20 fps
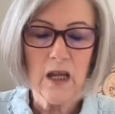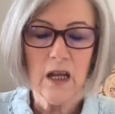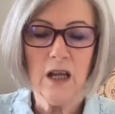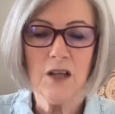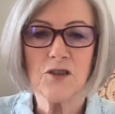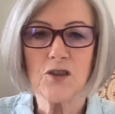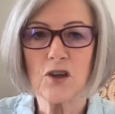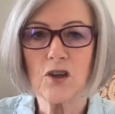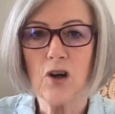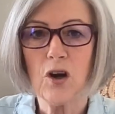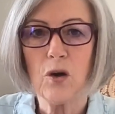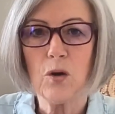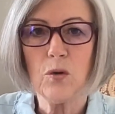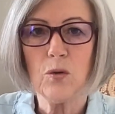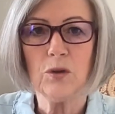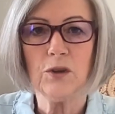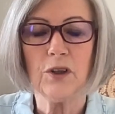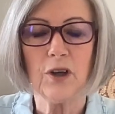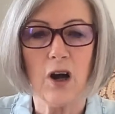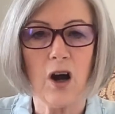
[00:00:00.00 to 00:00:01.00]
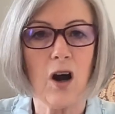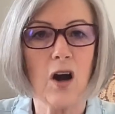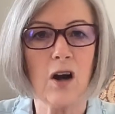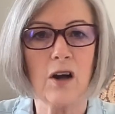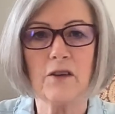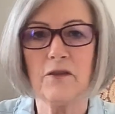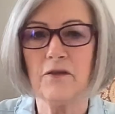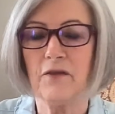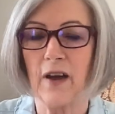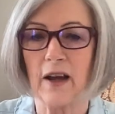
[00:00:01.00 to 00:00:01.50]
It's a cold,
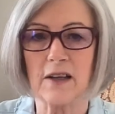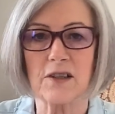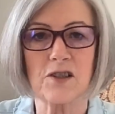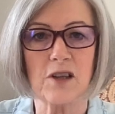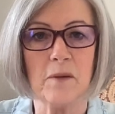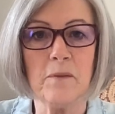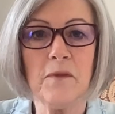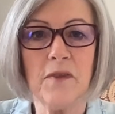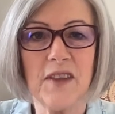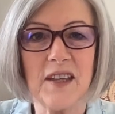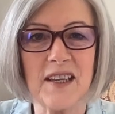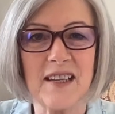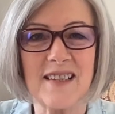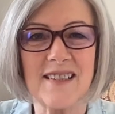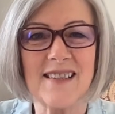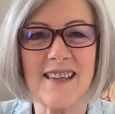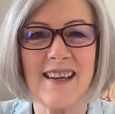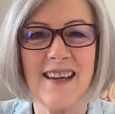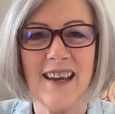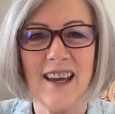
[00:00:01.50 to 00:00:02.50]
hard fact. Some things